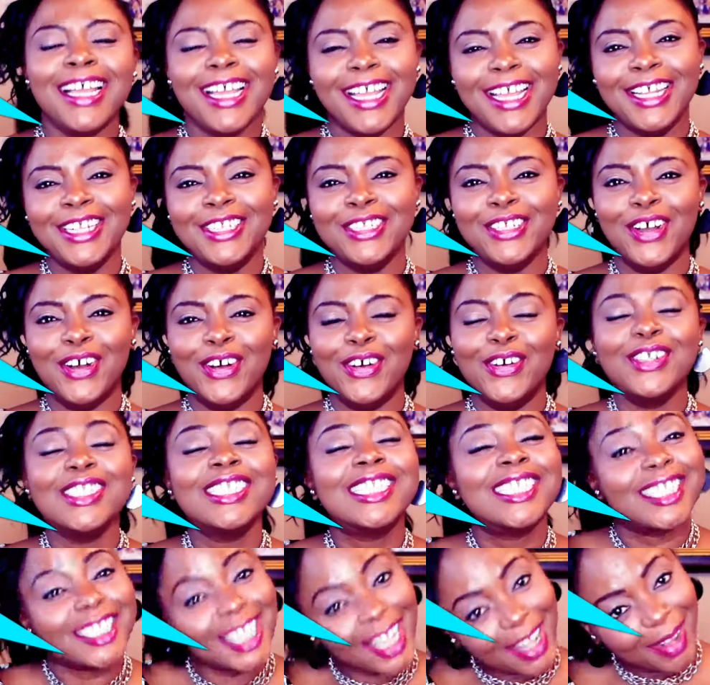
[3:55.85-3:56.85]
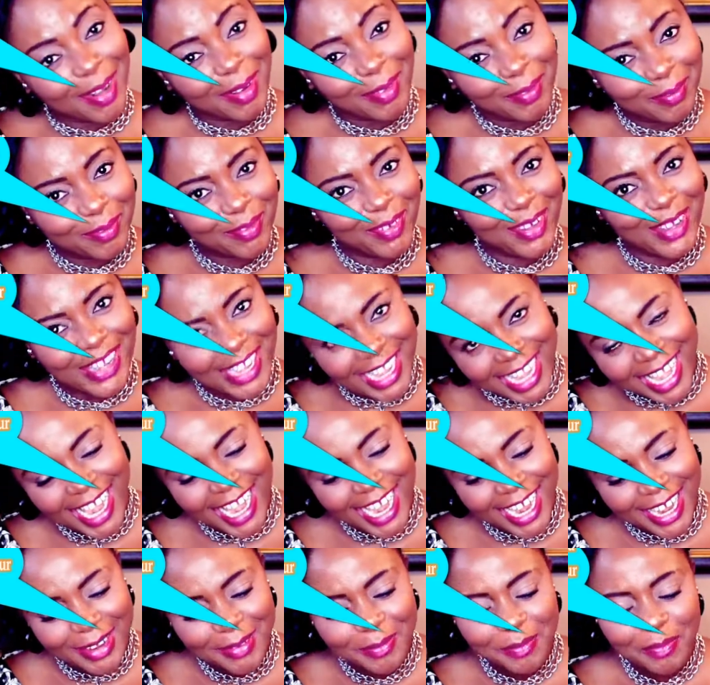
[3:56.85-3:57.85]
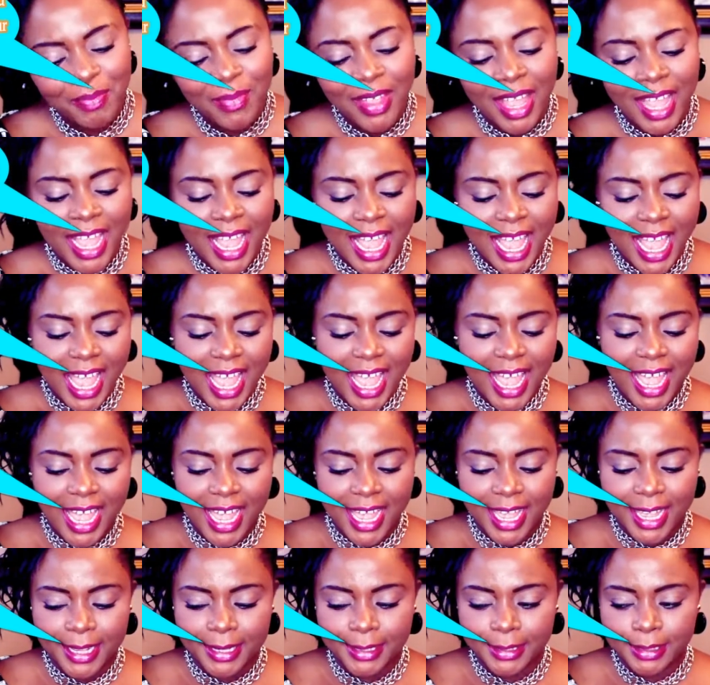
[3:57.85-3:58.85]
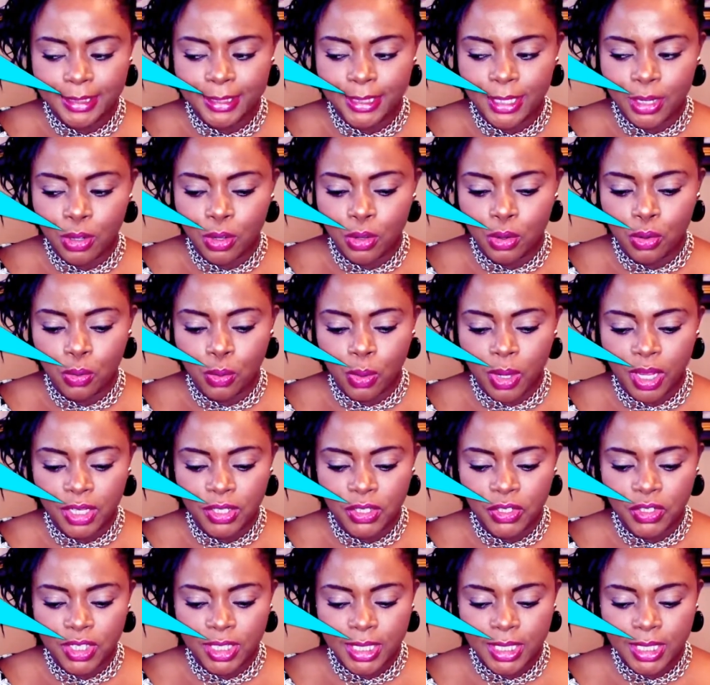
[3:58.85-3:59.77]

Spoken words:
in your own self, okay? And so when you